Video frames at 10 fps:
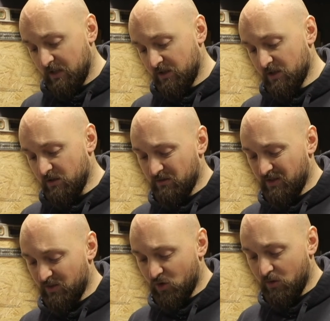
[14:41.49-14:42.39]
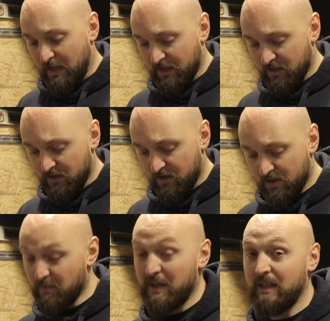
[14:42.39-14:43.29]
So the drawbacks
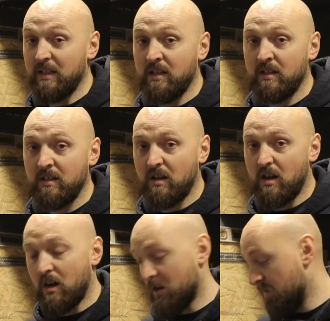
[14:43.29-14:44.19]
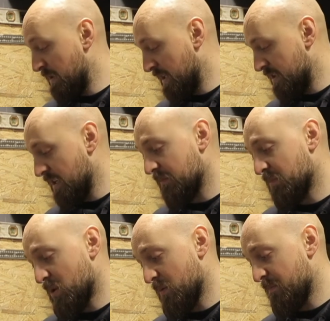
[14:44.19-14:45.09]
to me aren't a big thing,
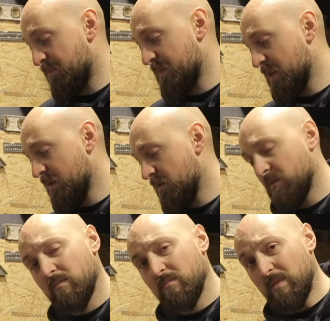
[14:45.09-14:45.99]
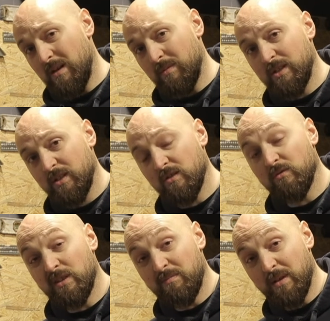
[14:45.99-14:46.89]
but maybe to
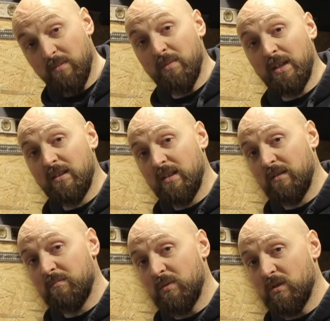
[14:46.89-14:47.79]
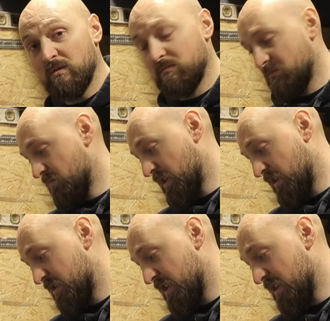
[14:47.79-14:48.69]
you they'd be a bigger thing. But like
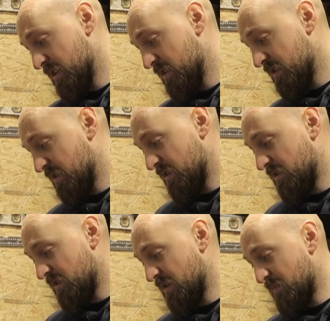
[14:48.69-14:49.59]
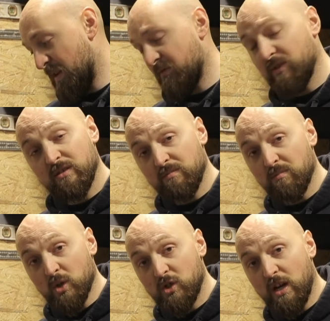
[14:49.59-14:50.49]
I say, the benefits
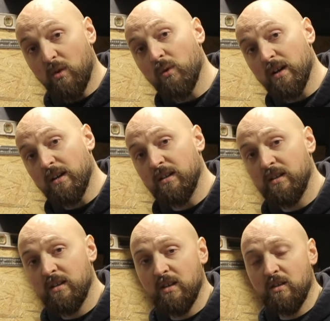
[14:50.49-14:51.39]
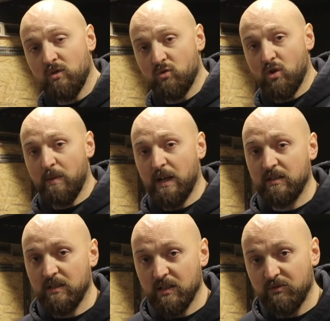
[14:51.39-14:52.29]
much outweigh the
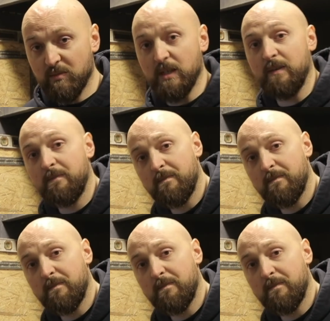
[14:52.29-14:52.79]
drawbacks in this for me.